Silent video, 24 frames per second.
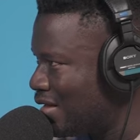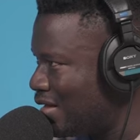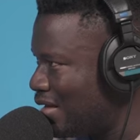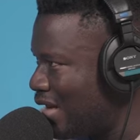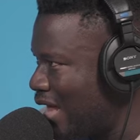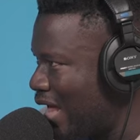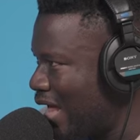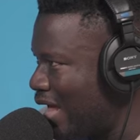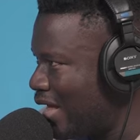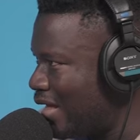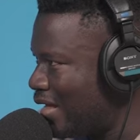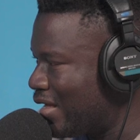
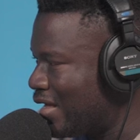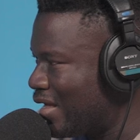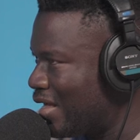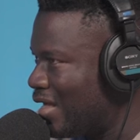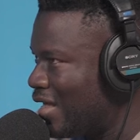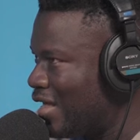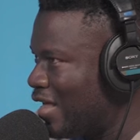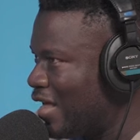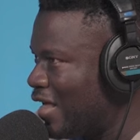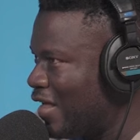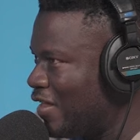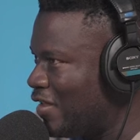Like
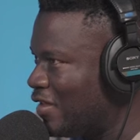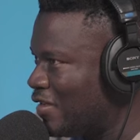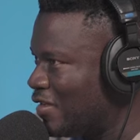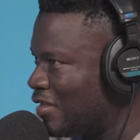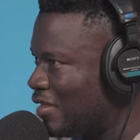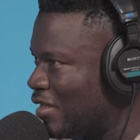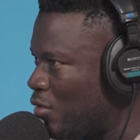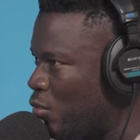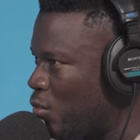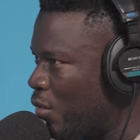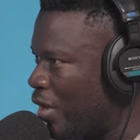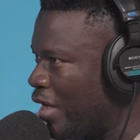
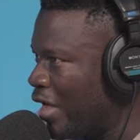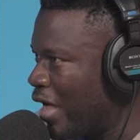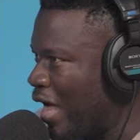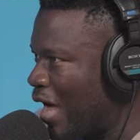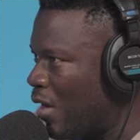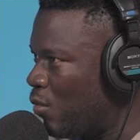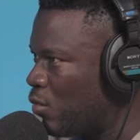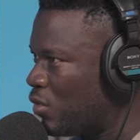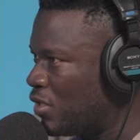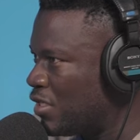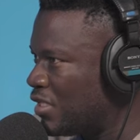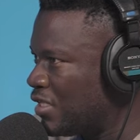the way
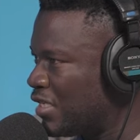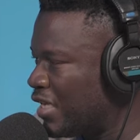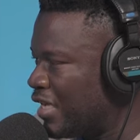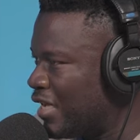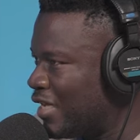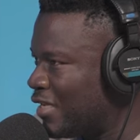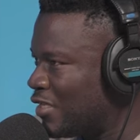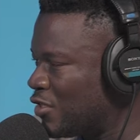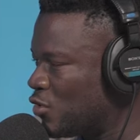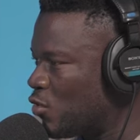I would say,